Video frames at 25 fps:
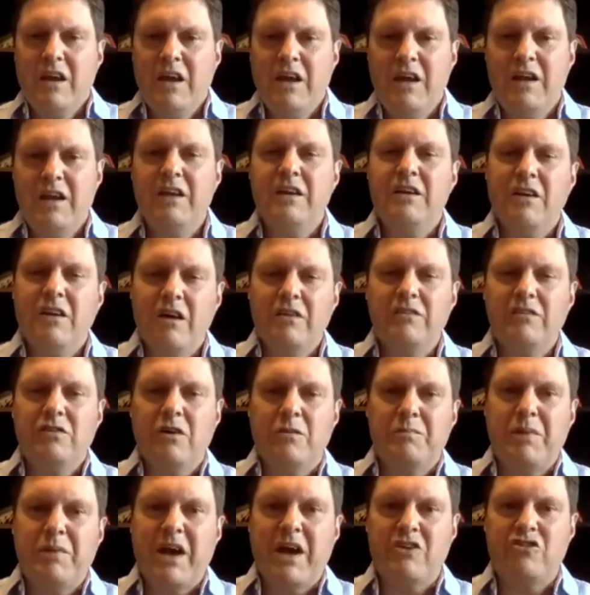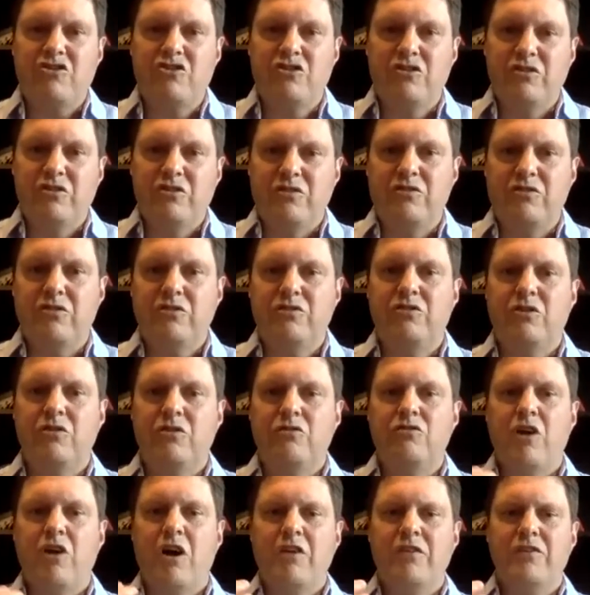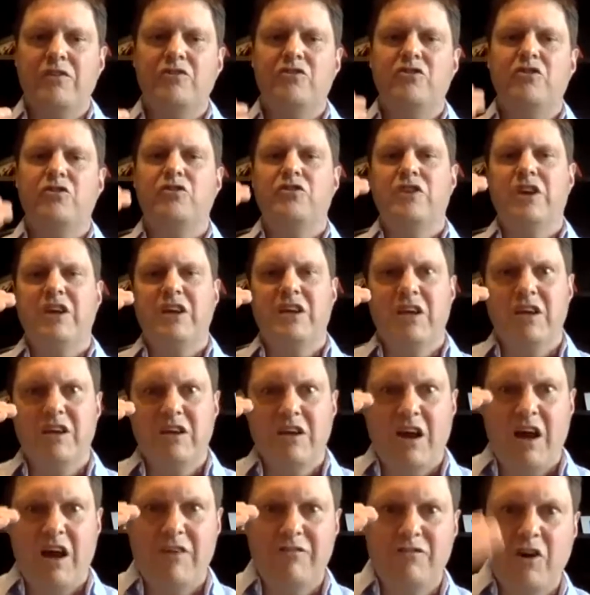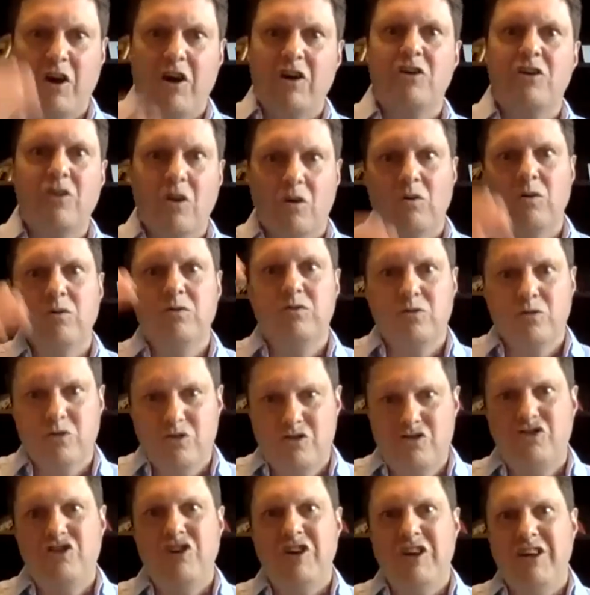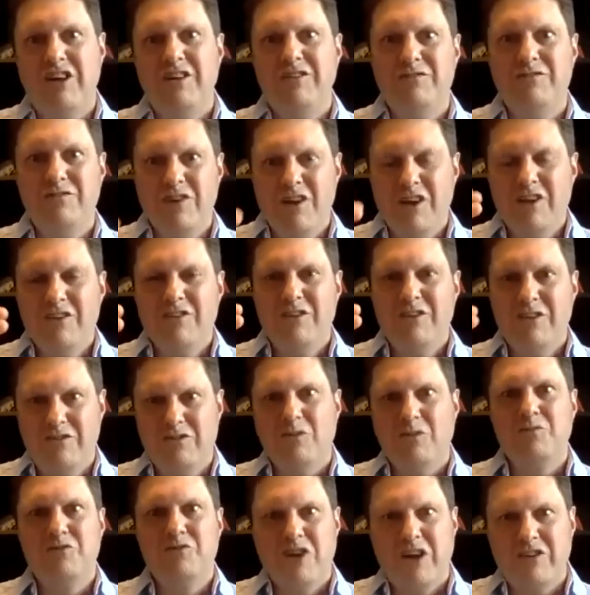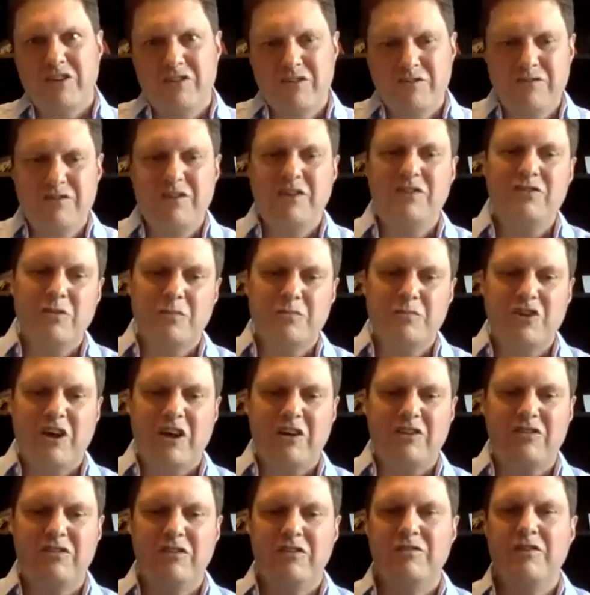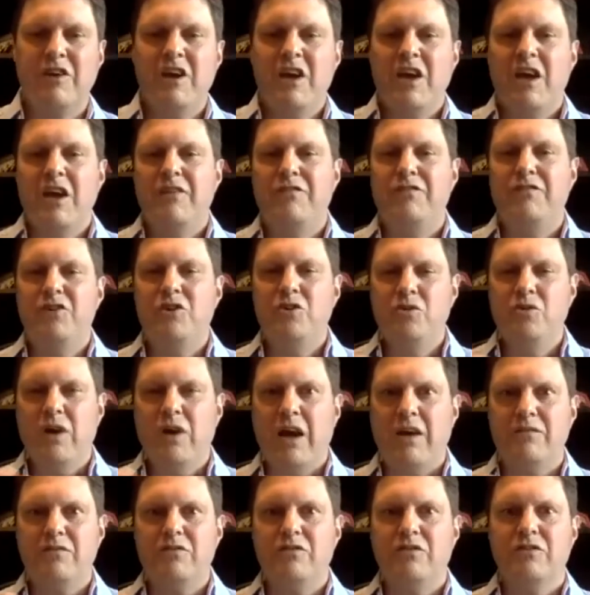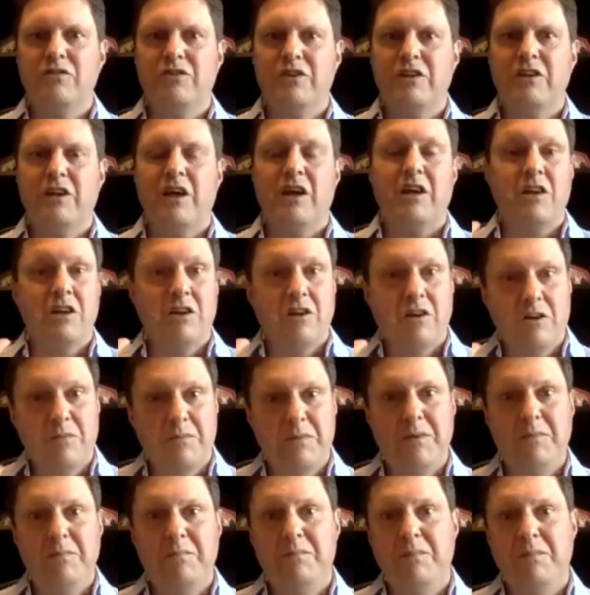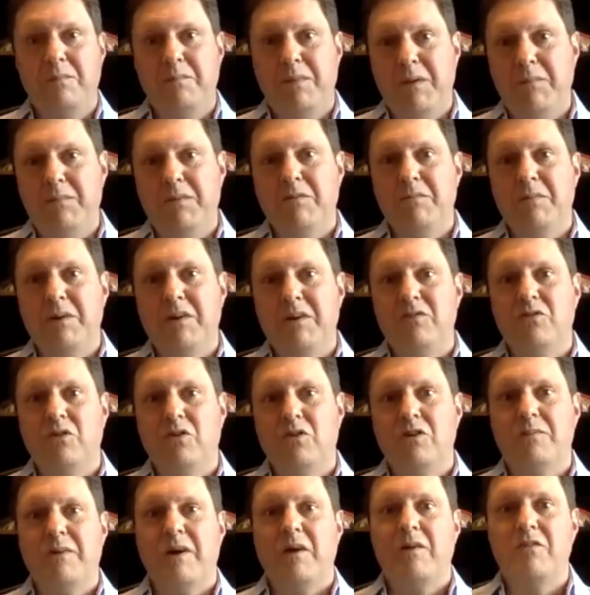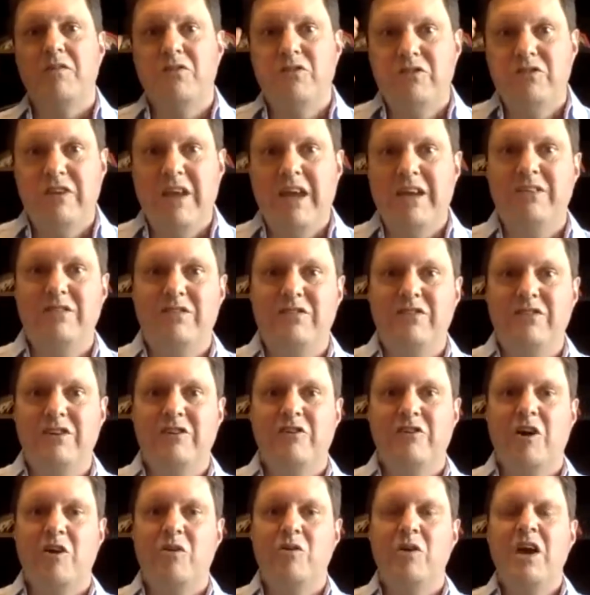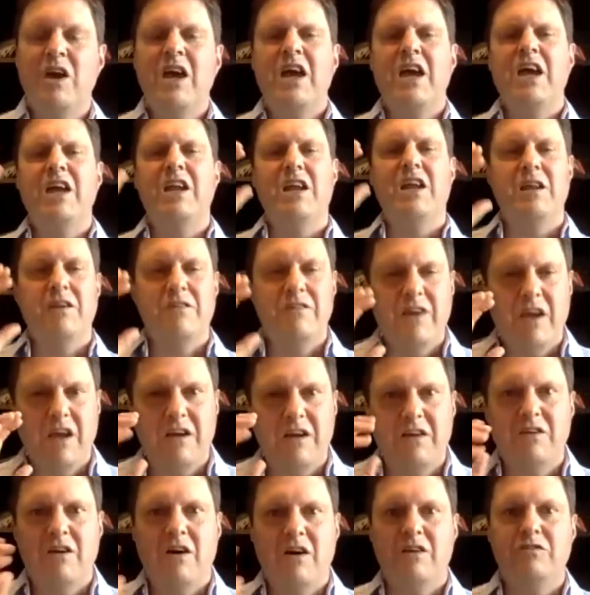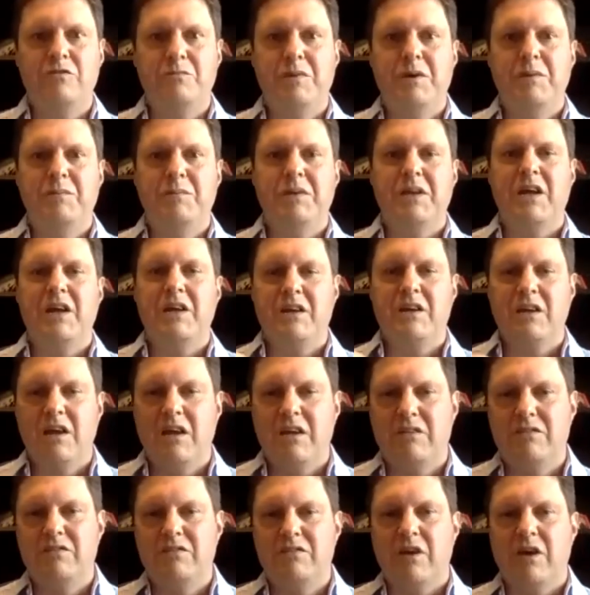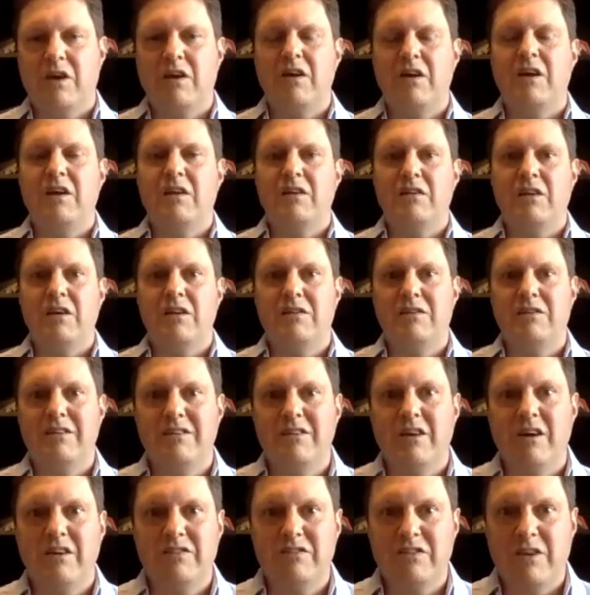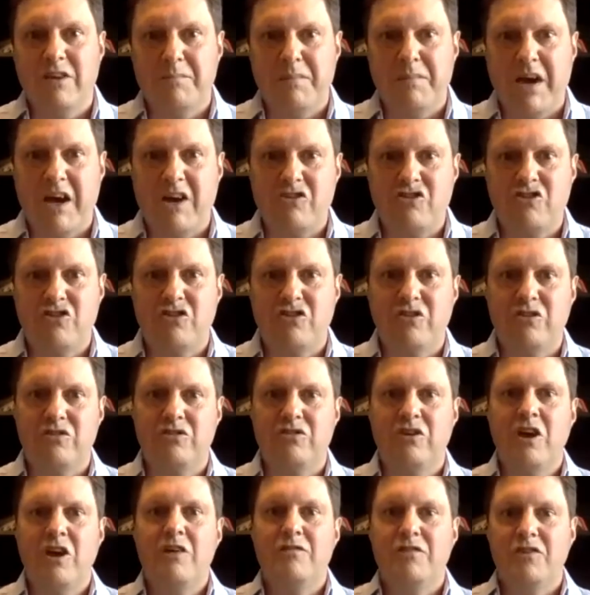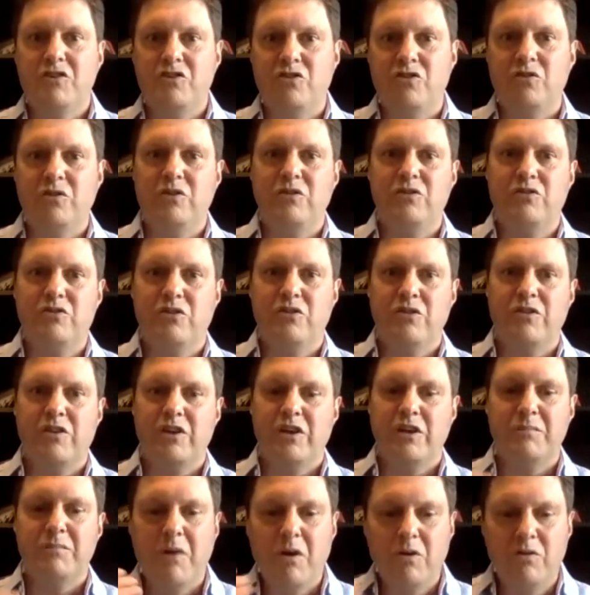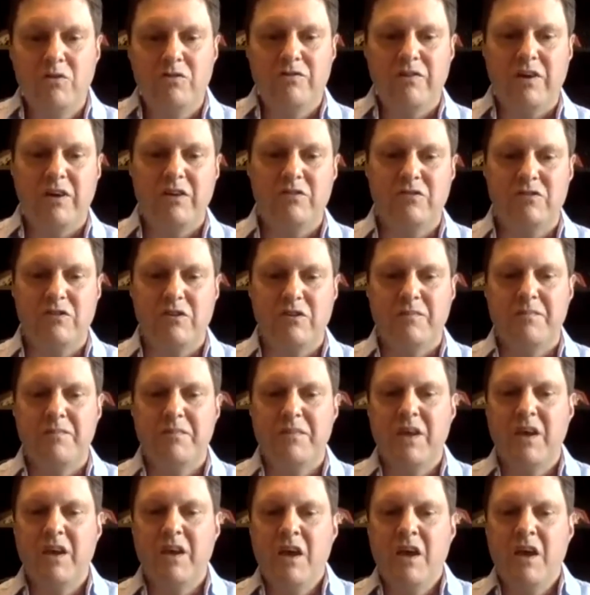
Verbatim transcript: It ignites our passions. So rather than just thinking, I've got a goal to achieve this objective, this objective, if you have something like a lot of pe- people have been talking about, this net zero, it, it ignites people, it, it, uh, it, it ignites their passions for doing something, it motivates them.